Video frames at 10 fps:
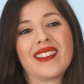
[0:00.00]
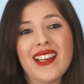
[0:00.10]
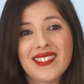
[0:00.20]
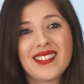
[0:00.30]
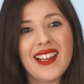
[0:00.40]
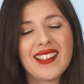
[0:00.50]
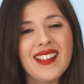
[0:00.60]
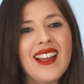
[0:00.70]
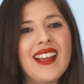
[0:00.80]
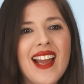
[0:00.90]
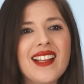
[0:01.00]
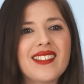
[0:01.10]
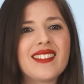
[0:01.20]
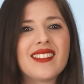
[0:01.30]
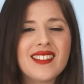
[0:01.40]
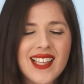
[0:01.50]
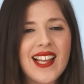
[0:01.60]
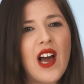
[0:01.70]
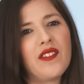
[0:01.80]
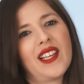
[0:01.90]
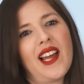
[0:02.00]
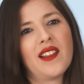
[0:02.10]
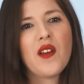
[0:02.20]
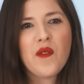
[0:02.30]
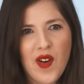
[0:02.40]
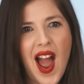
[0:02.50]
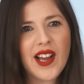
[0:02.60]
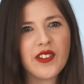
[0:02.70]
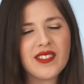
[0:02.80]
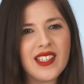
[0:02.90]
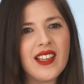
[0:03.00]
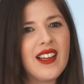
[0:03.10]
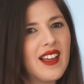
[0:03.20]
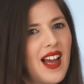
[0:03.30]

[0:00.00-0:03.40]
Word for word: This scene gets 10 out of 10 for accuracy.